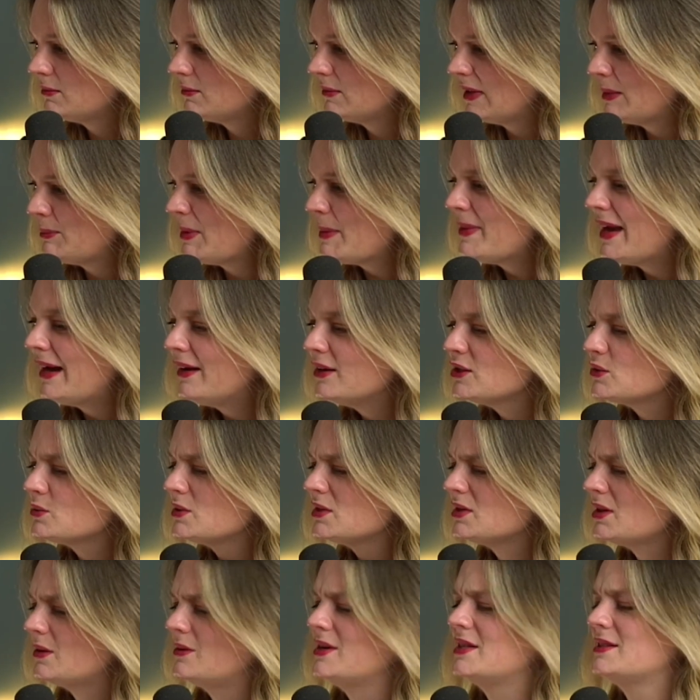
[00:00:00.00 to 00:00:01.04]
And my parents were
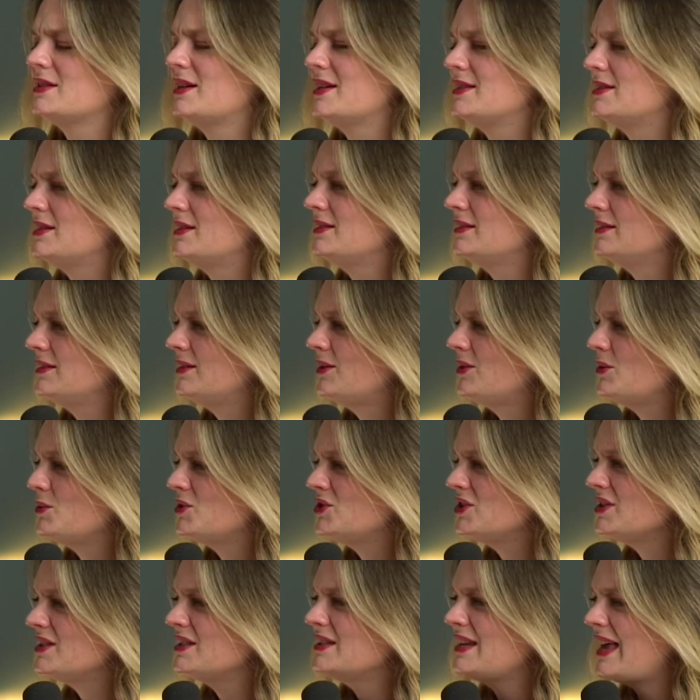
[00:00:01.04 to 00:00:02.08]
so excited. You know, there was
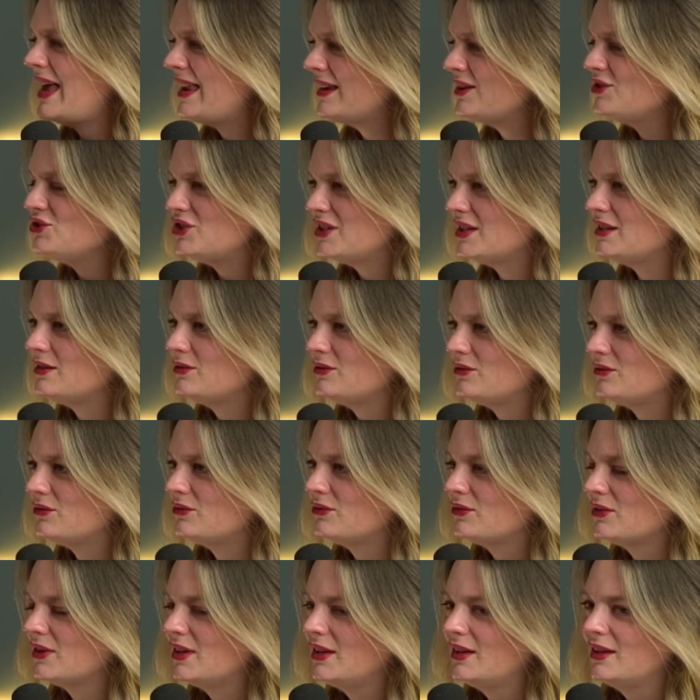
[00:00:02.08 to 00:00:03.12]
just an energy
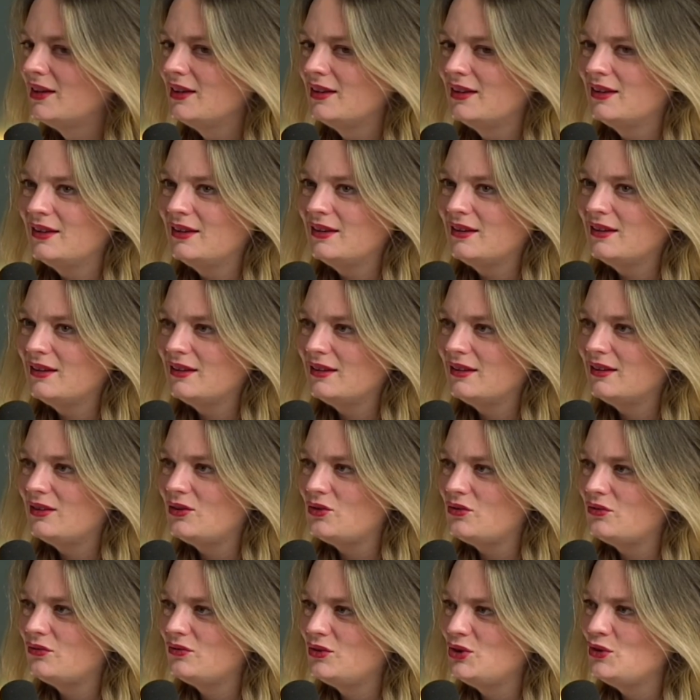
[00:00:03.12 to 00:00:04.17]
of
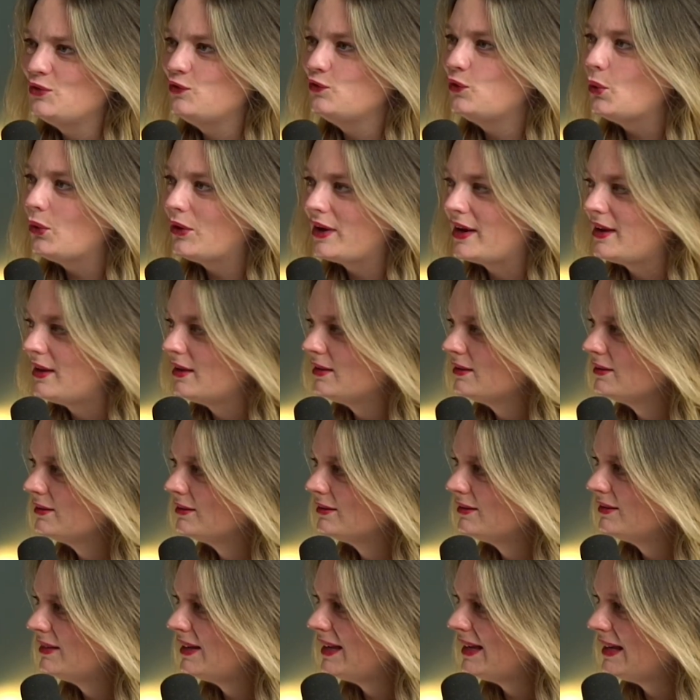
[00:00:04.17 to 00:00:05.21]
euphoria
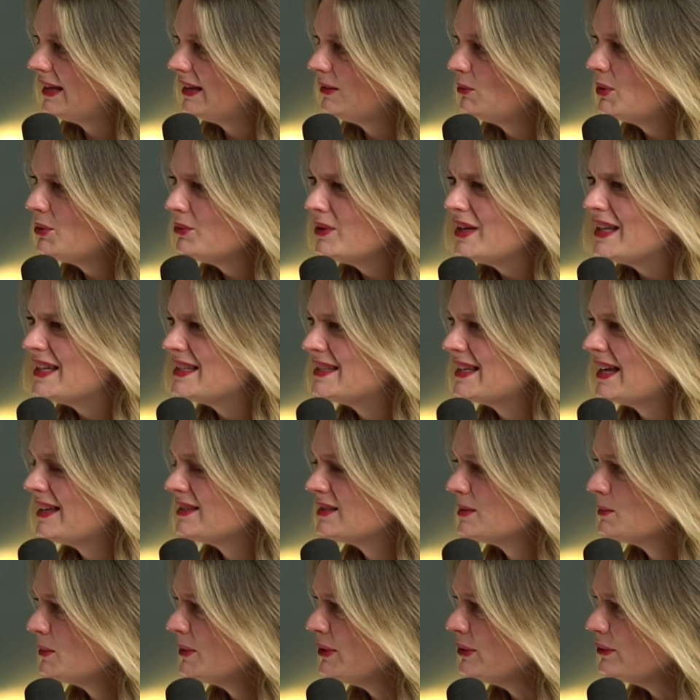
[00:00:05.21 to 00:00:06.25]
in it. We were really sad
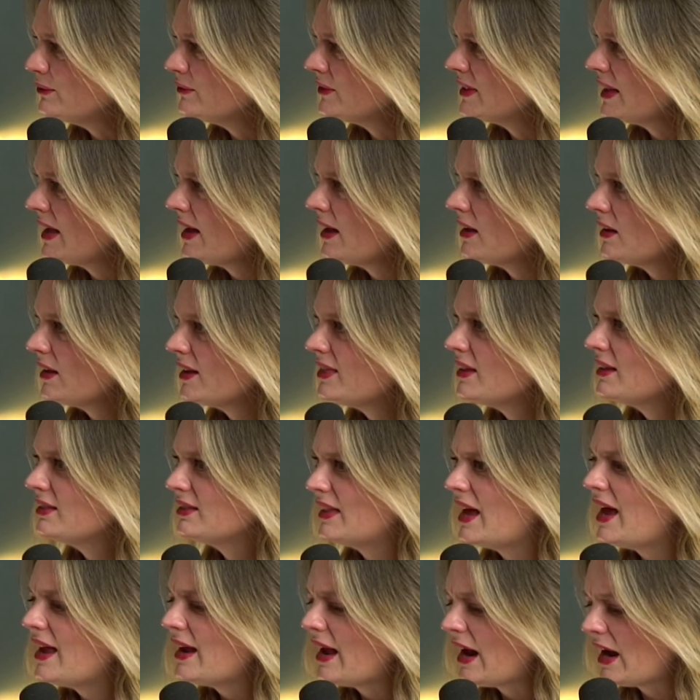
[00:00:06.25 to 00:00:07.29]
to move. And that, I think
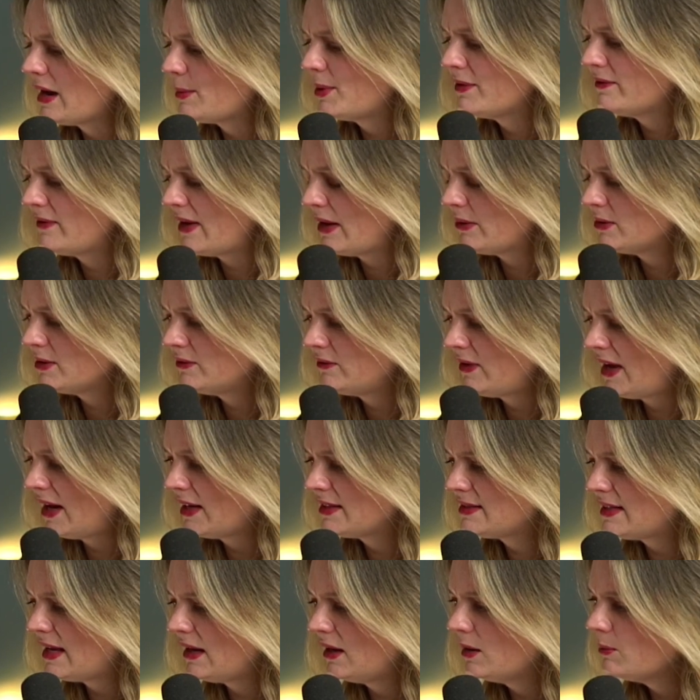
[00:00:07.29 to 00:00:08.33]
that had a profound effect,
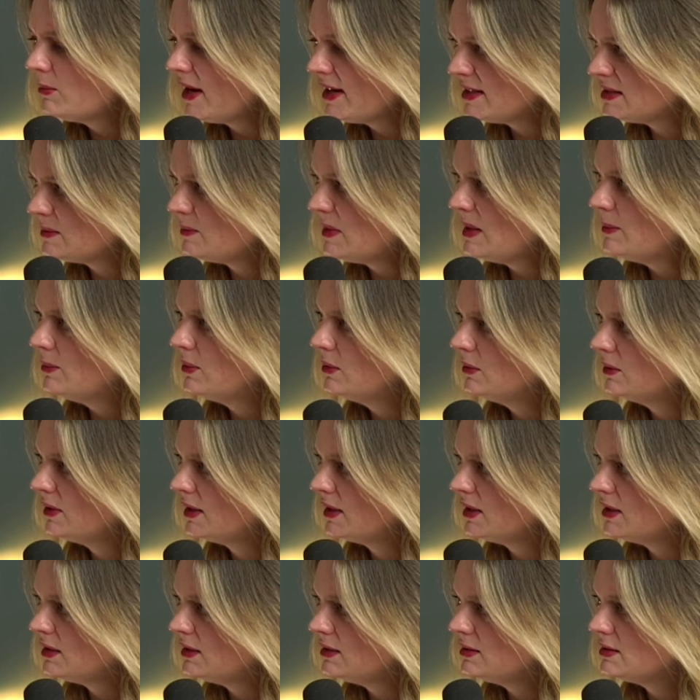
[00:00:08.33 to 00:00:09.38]
saying goodbye to people
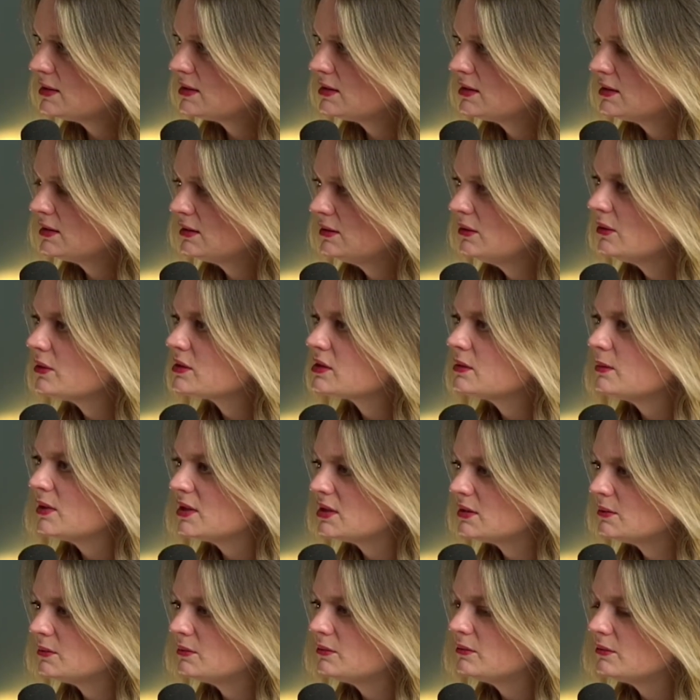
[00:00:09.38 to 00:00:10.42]
and not so
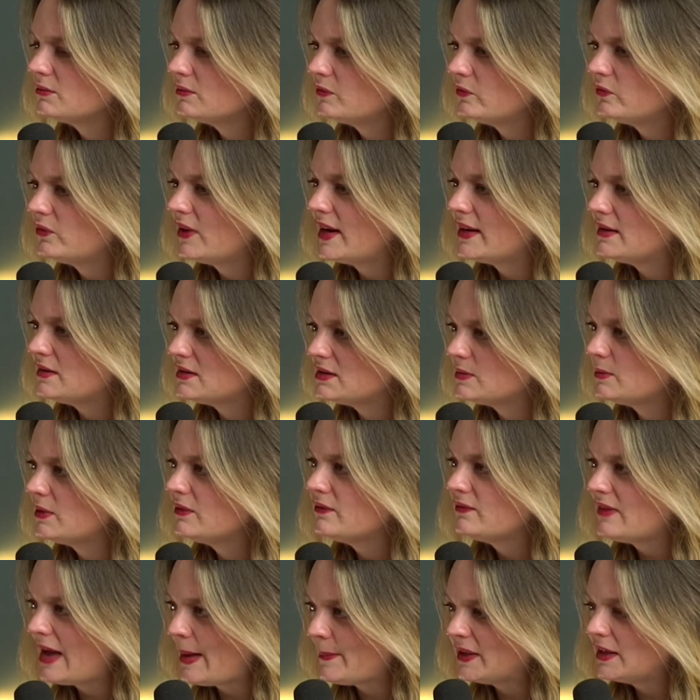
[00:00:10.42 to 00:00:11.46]
much friends, but
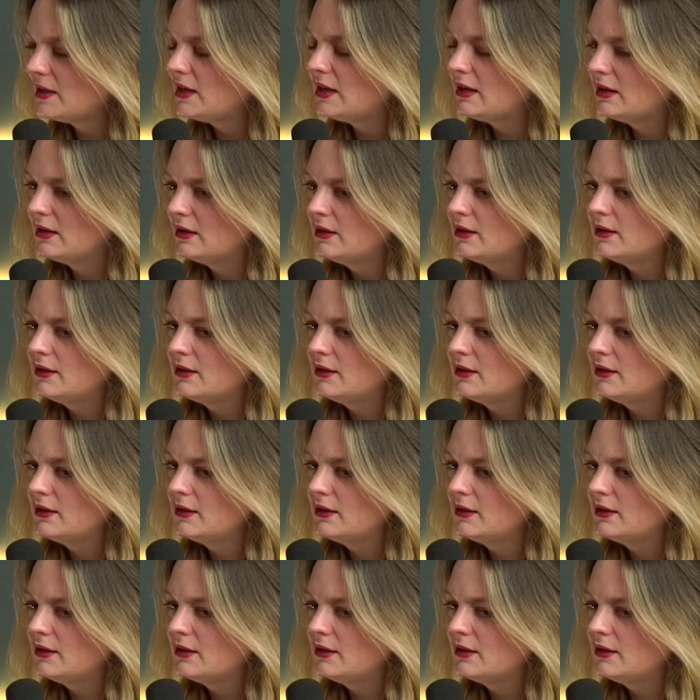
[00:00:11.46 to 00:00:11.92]
family.